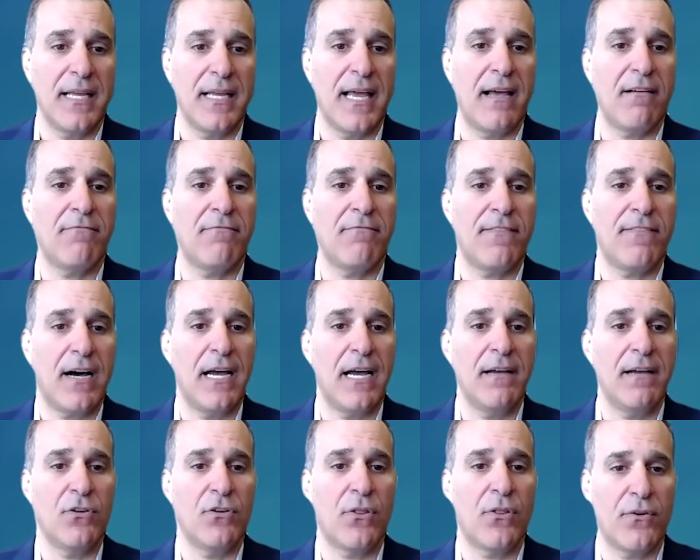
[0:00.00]
have
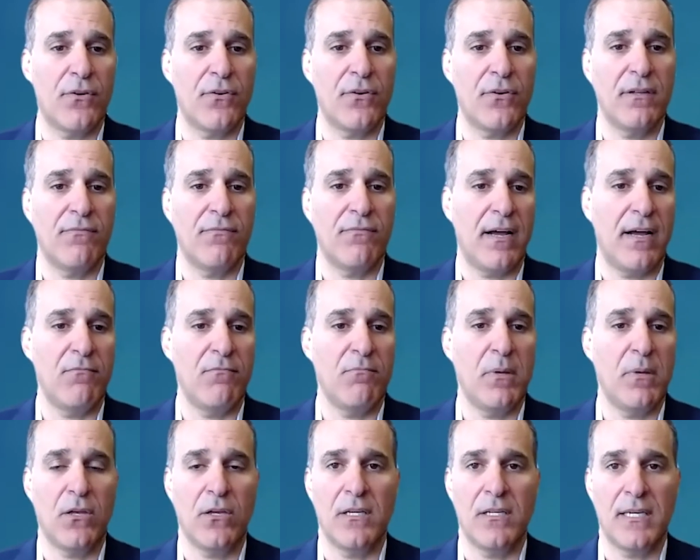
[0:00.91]
$5 to $35
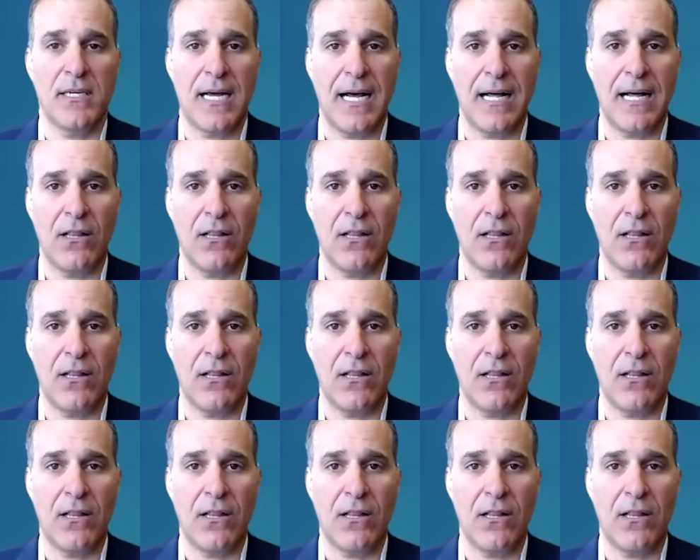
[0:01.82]
million